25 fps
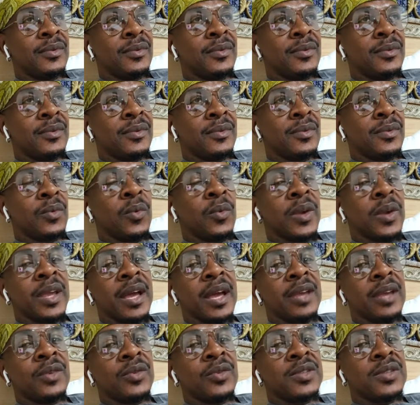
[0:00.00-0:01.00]
Where are
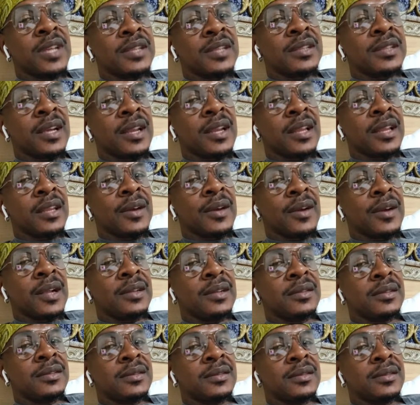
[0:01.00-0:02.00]
you as collateral?
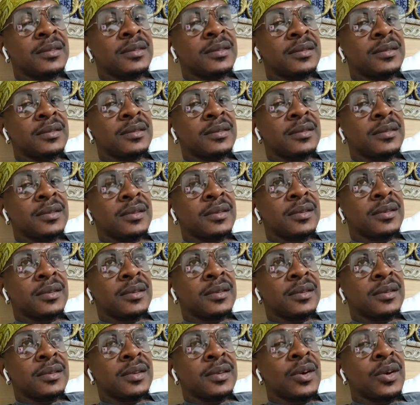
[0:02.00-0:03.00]

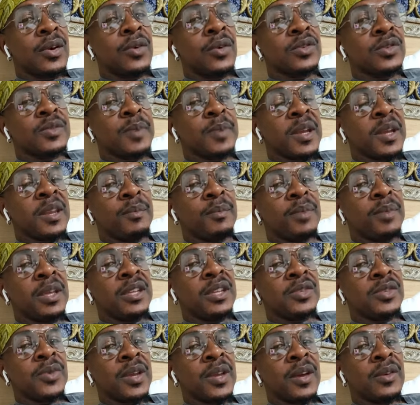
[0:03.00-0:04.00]
The house on the beach
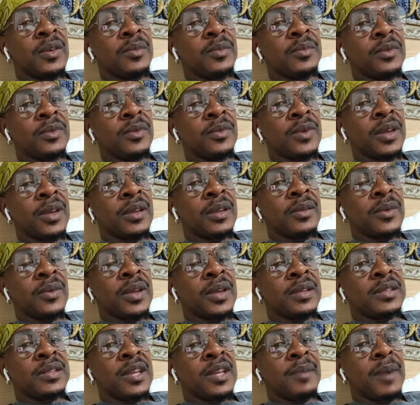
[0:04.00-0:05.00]
where you come where, where you
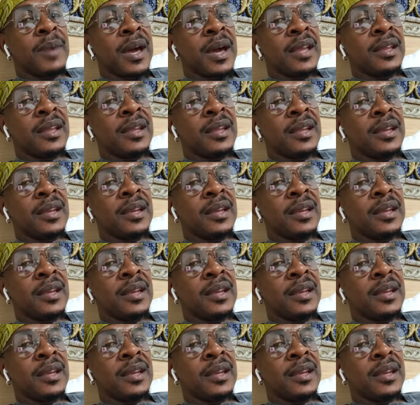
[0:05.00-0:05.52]
say you buy the other day?